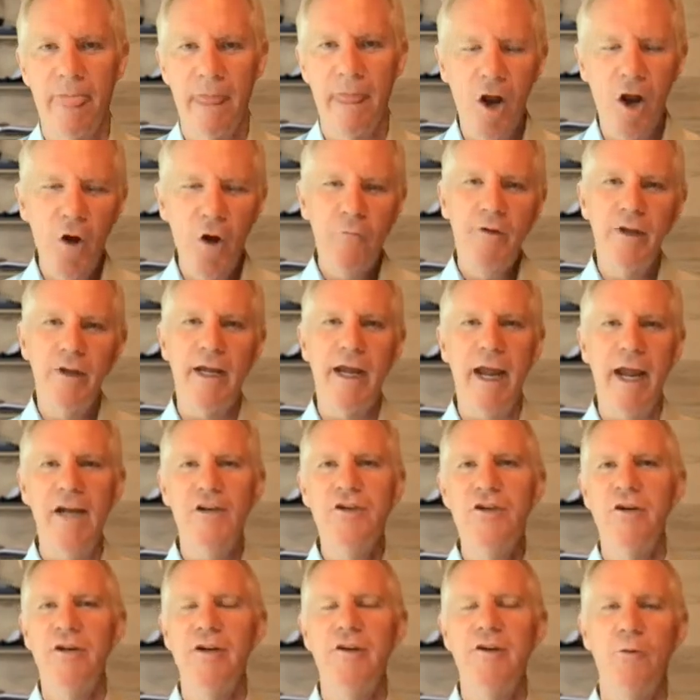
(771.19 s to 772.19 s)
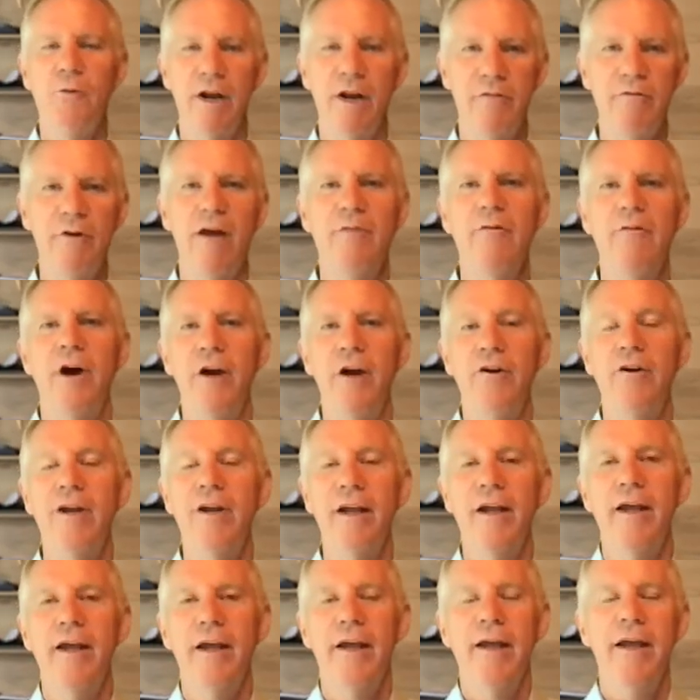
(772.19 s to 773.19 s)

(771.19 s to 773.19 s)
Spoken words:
And hopefully HRD 2500